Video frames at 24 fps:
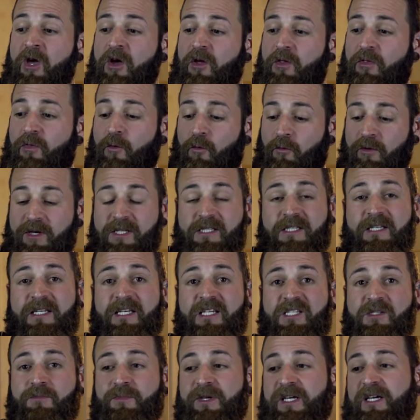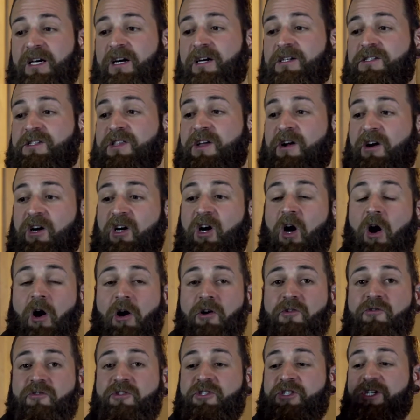And the reason is because their
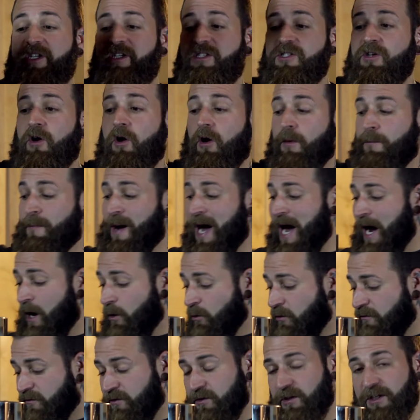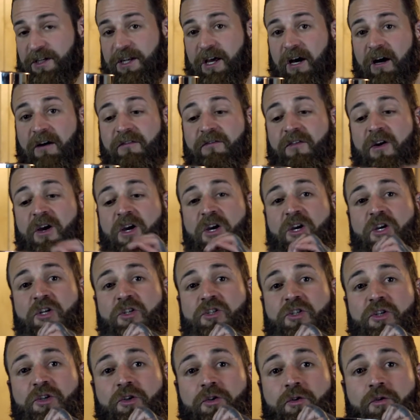cartridges are powerful enough
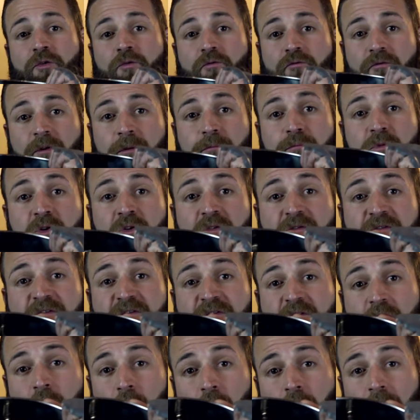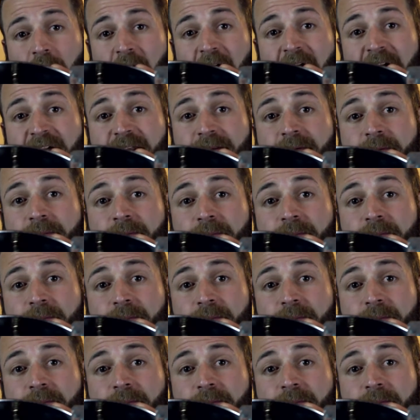to remove fluoride,